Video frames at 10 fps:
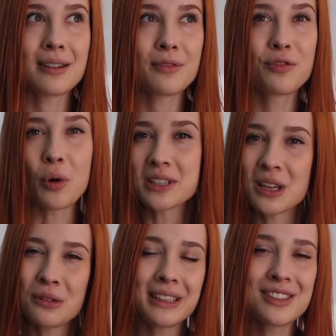
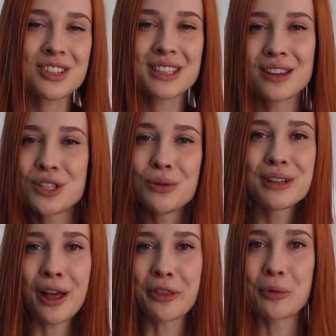Foreskin really just gives you
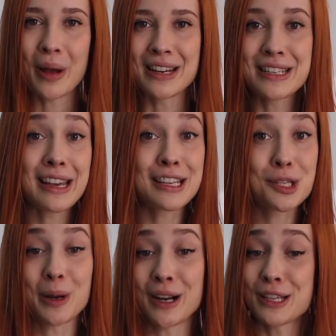another way to
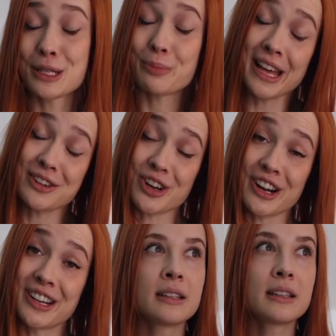experience pleasure.